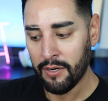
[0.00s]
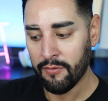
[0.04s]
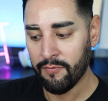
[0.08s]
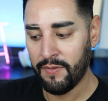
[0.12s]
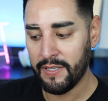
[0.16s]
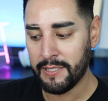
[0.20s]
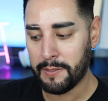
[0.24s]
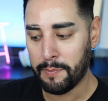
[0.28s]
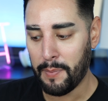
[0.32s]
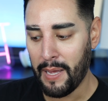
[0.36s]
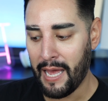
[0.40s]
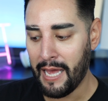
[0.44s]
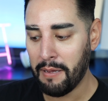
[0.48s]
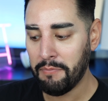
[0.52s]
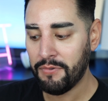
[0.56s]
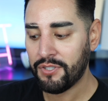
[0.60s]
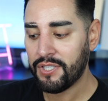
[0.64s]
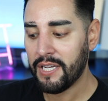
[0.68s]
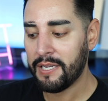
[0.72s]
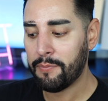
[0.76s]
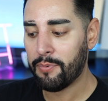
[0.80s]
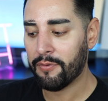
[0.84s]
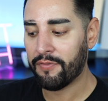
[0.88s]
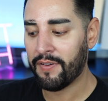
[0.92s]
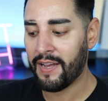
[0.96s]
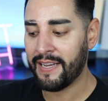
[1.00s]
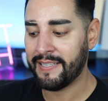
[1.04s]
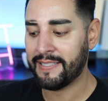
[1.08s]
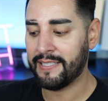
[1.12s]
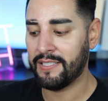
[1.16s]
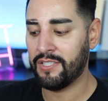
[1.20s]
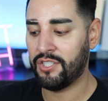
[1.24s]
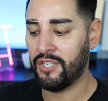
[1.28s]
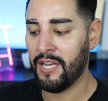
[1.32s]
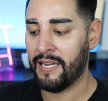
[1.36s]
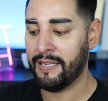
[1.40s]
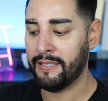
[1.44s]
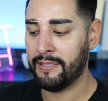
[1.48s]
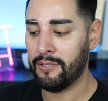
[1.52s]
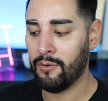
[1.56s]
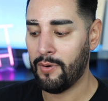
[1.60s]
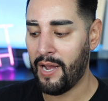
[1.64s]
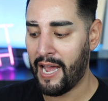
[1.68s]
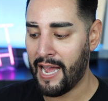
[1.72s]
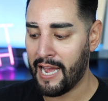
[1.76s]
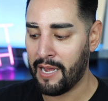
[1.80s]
This Pamp shade provides a gentle